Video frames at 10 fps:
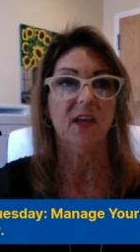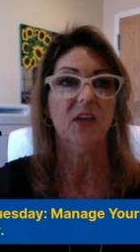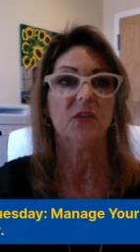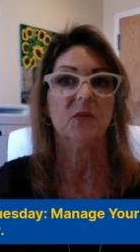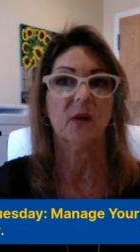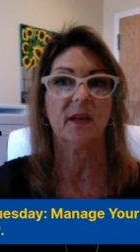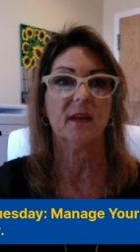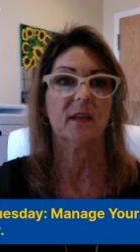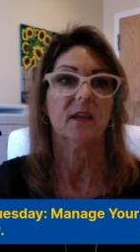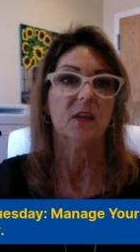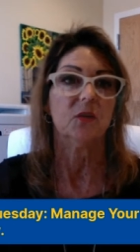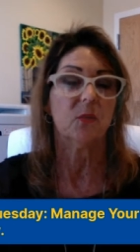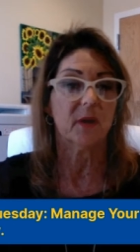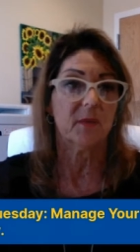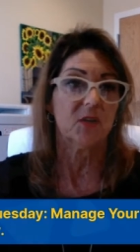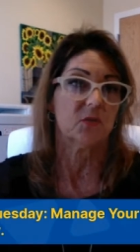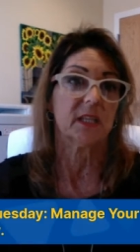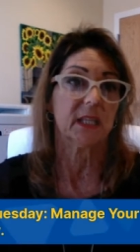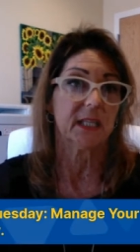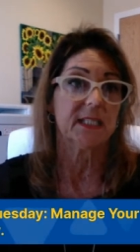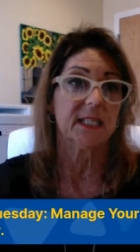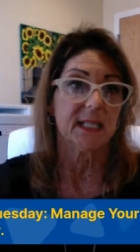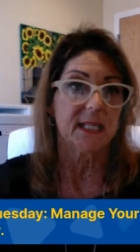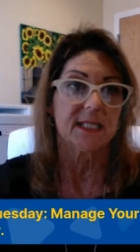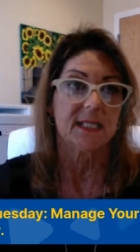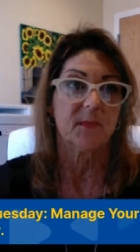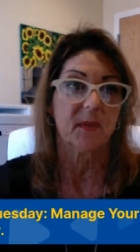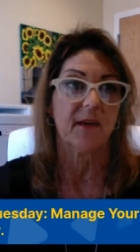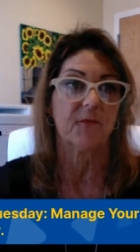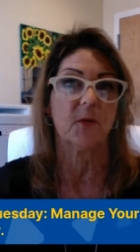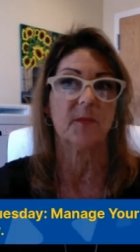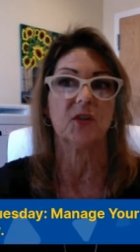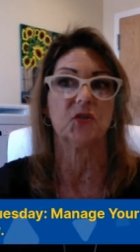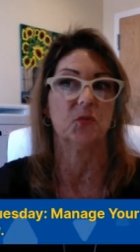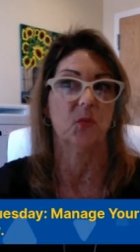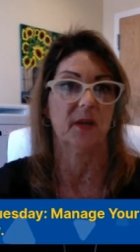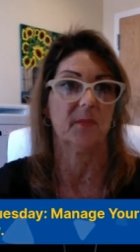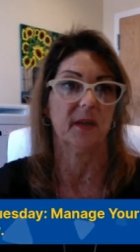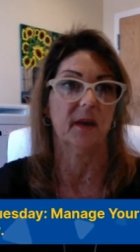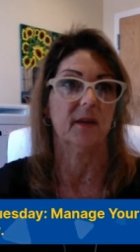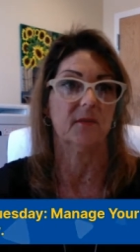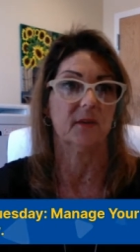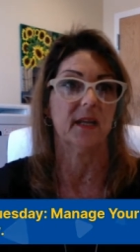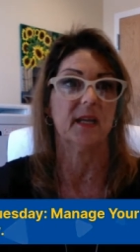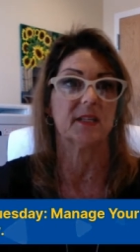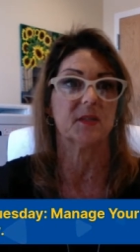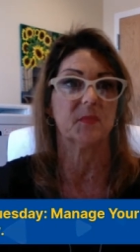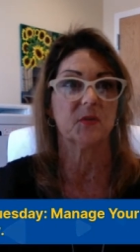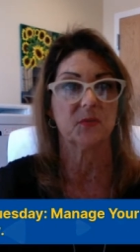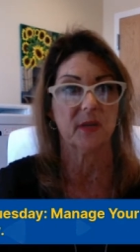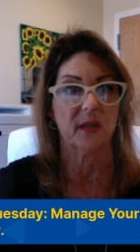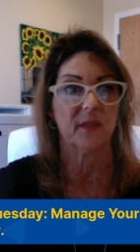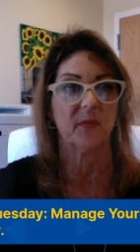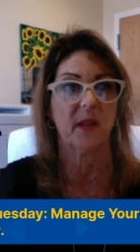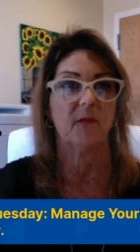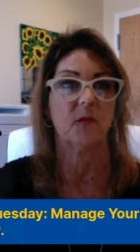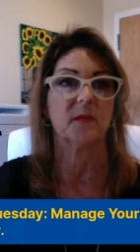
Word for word: You want to you want to make sure that LinkedIn is the platform that you want to be on, right? As opposed to another platform.